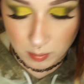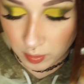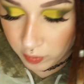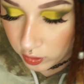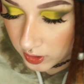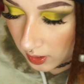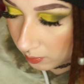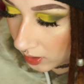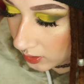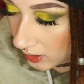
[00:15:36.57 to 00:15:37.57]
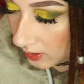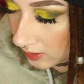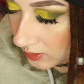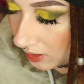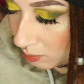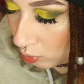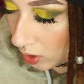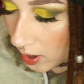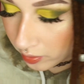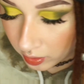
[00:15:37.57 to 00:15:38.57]
But first, I am gonna take that same
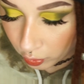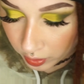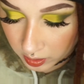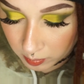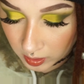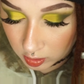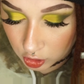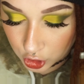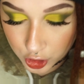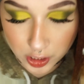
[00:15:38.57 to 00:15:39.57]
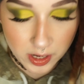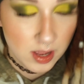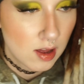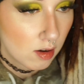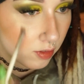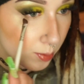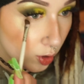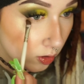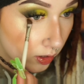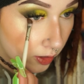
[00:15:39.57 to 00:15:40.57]
brown and green mixture from
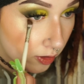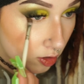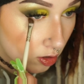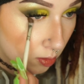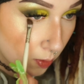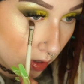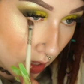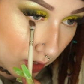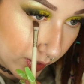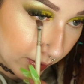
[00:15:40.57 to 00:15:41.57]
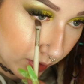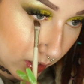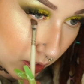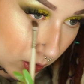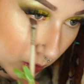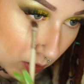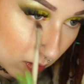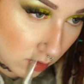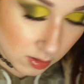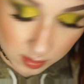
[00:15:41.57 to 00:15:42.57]
earlier and just put that down here and